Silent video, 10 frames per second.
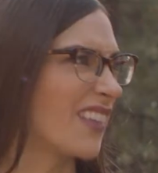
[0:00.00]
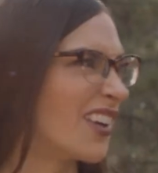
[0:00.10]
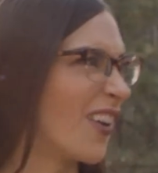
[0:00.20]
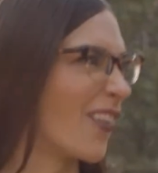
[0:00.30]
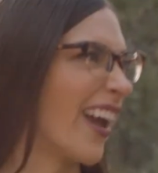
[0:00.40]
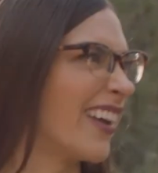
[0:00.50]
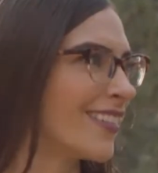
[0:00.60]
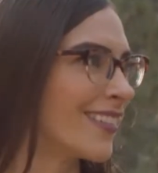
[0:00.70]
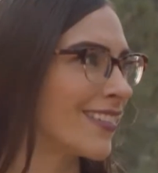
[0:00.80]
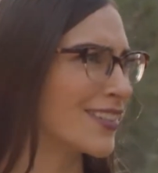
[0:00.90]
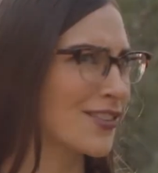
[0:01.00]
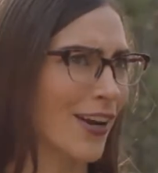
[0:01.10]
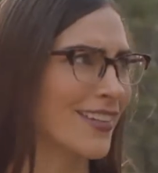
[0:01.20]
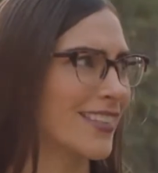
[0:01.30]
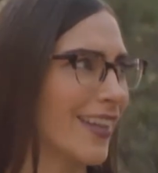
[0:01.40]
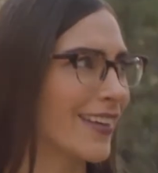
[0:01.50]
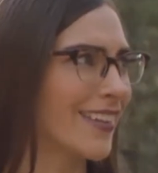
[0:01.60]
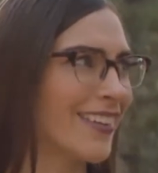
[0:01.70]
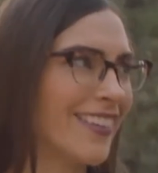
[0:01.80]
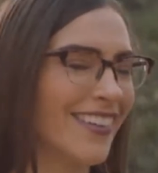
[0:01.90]
I know, right? It's crazy.
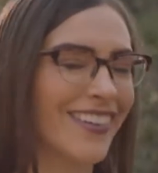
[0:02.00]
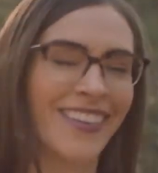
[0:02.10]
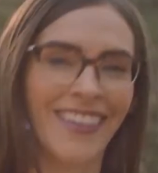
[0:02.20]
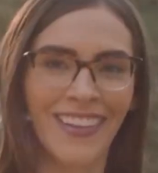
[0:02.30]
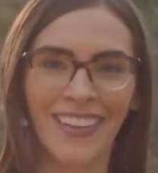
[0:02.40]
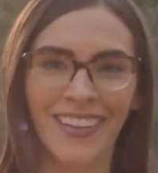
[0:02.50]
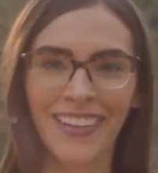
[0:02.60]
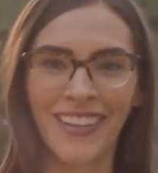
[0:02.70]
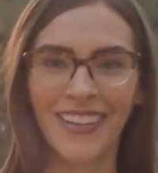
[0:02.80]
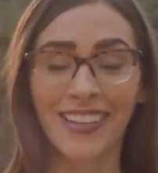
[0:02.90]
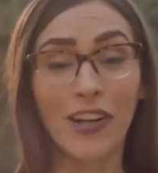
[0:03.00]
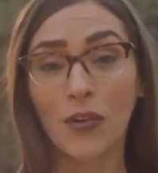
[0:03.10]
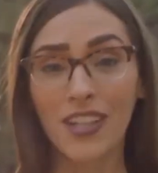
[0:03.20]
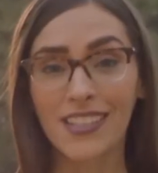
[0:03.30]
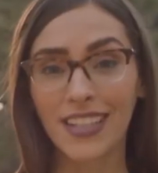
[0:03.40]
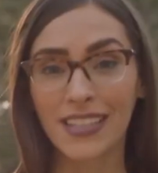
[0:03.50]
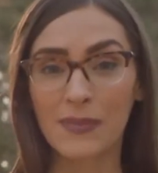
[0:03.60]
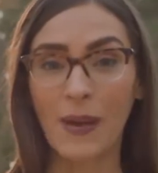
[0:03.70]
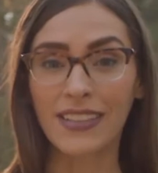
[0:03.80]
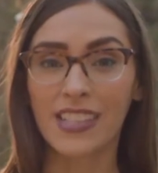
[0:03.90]
Not only is it
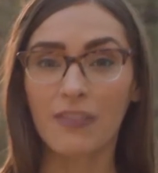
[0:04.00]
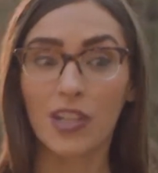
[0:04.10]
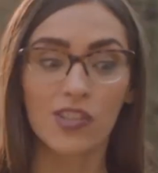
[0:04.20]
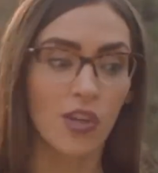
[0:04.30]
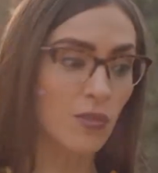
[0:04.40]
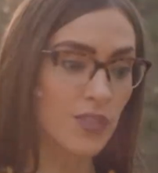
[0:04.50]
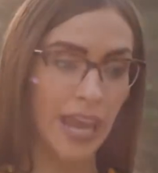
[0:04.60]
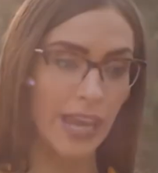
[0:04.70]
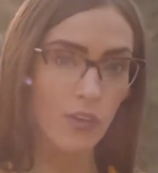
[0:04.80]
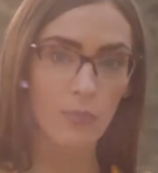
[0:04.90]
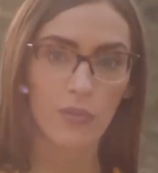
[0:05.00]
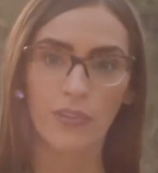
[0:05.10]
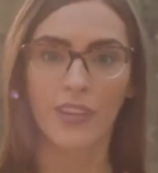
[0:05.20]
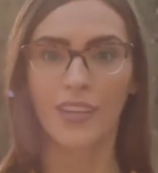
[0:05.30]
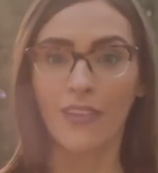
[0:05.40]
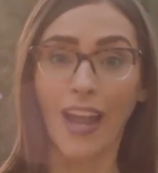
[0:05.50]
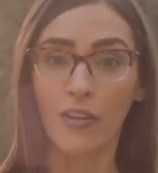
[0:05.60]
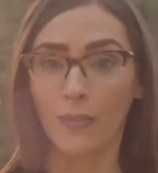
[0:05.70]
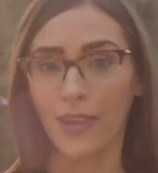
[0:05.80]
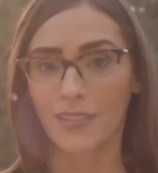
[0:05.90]
expensive, but it's also terrible for the
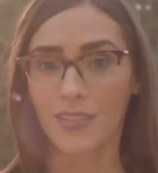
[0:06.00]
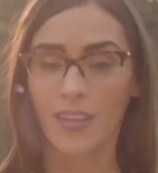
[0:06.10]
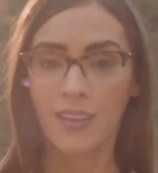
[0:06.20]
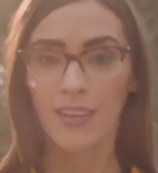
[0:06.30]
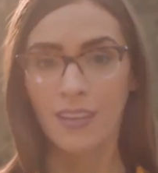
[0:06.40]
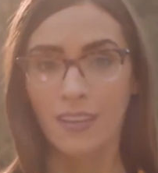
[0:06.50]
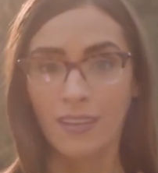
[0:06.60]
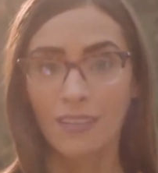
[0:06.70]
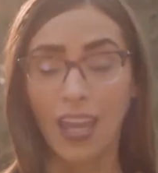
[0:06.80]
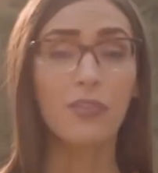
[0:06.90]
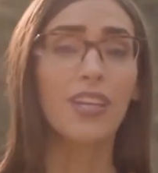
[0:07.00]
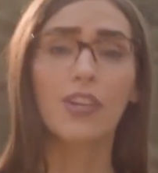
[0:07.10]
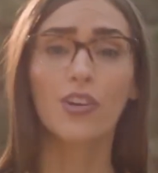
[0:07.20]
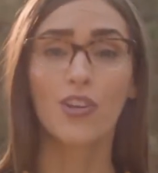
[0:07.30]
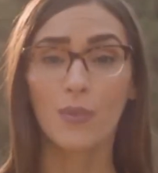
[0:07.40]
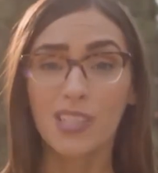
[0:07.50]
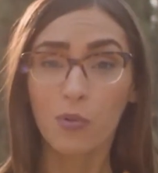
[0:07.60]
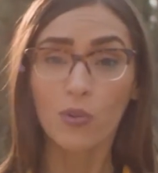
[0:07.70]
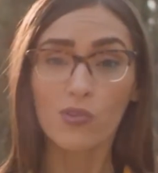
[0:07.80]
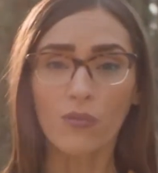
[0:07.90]
environment. Every year,
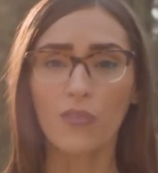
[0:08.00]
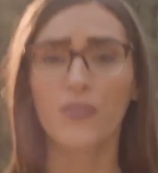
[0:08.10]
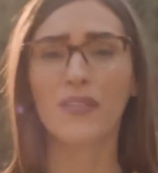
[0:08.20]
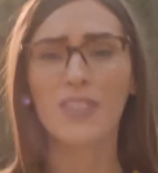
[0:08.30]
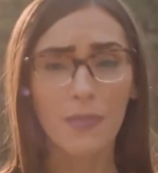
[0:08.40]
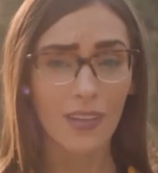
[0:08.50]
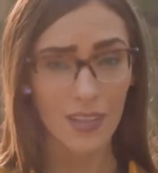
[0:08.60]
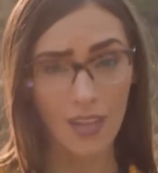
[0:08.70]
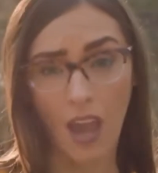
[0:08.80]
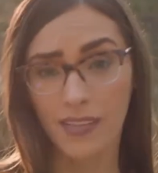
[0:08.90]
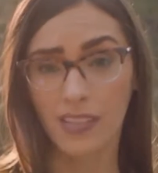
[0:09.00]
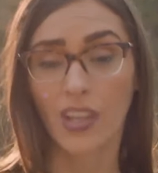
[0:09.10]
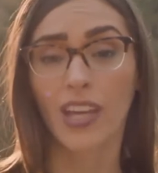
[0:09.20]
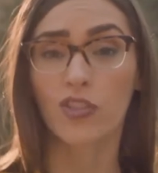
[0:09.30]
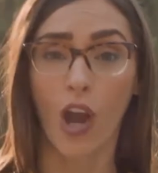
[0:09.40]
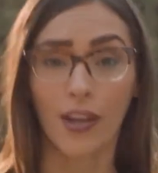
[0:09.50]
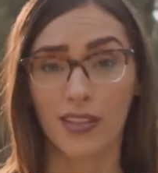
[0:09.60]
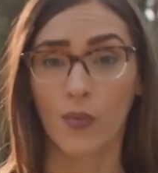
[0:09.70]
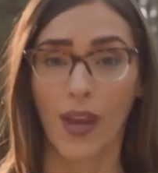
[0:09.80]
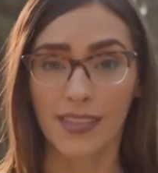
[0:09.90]
humans produce over 50 million tons of
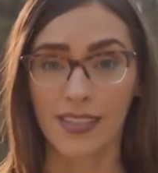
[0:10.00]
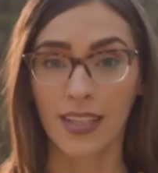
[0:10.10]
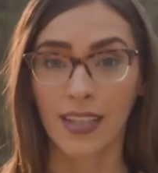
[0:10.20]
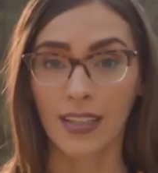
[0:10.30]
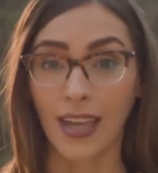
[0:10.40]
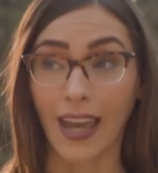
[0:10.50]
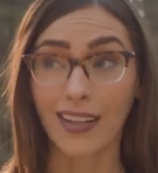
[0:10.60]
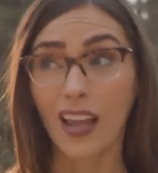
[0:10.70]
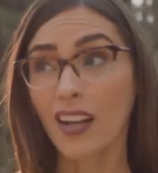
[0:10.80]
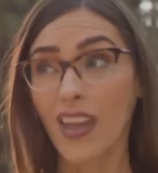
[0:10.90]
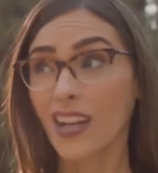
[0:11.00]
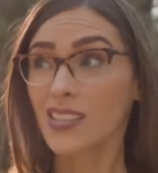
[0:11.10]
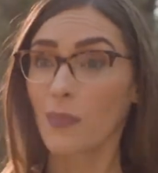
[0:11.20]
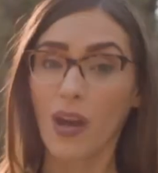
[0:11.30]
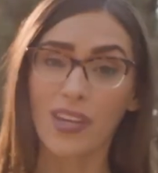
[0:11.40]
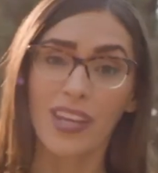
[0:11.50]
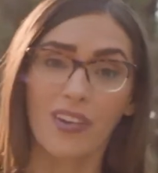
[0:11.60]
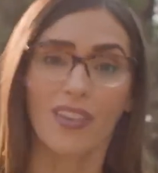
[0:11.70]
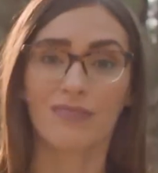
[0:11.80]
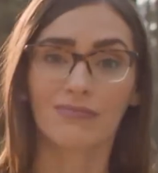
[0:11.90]
electronics waste, and a lot of that ends up out
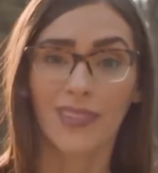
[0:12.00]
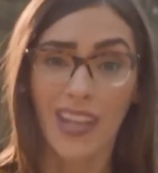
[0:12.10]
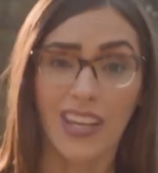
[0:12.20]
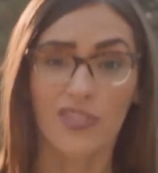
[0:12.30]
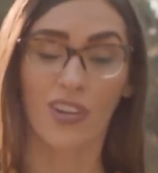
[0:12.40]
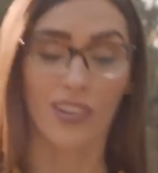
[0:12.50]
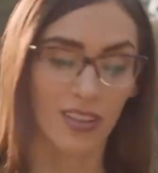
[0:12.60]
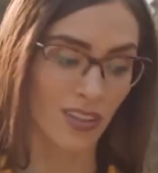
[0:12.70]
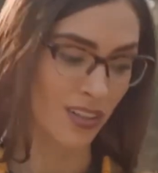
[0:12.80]
here, in nature.